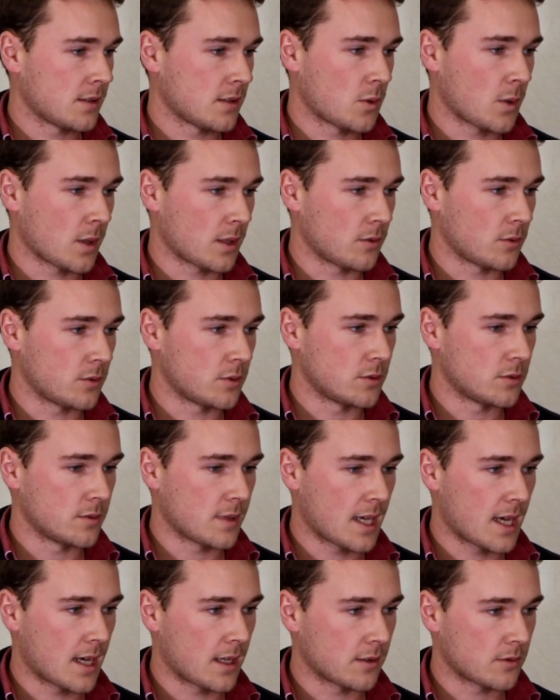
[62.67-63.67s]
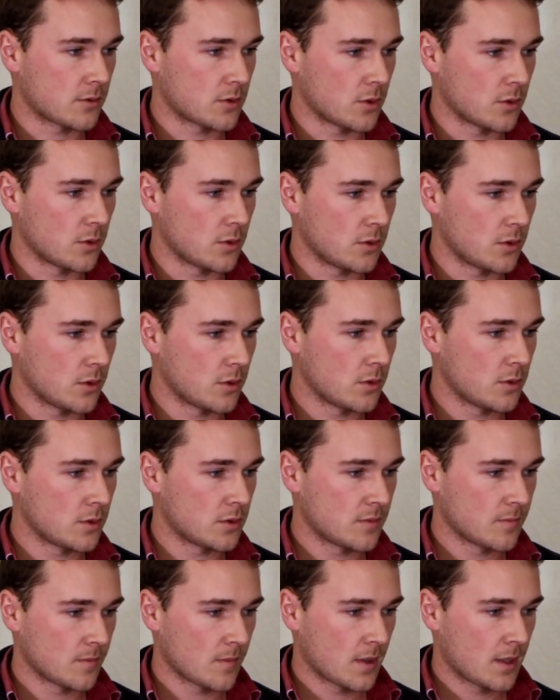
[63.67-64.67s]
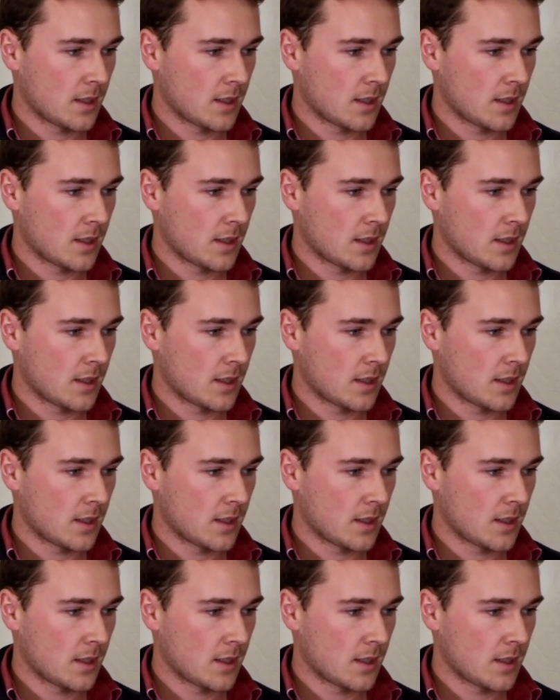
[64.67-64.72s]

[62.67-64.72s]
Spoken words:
Quick little how to use.